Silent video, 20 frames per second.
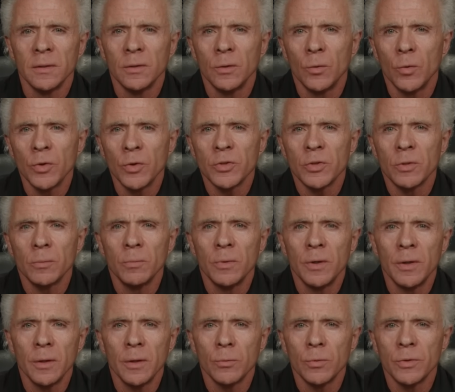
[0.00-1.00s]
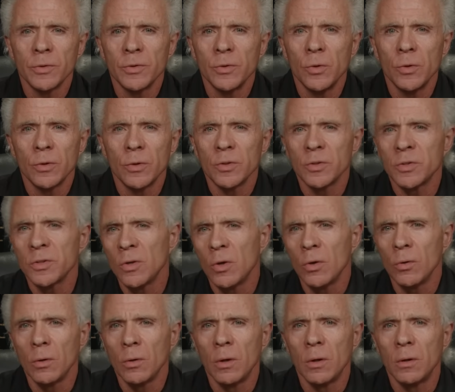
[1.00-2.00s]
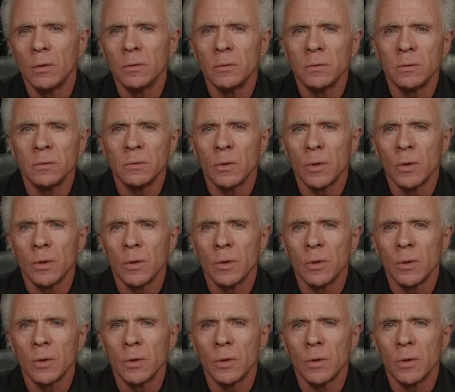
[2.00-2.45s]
the worship leader was doing a solo,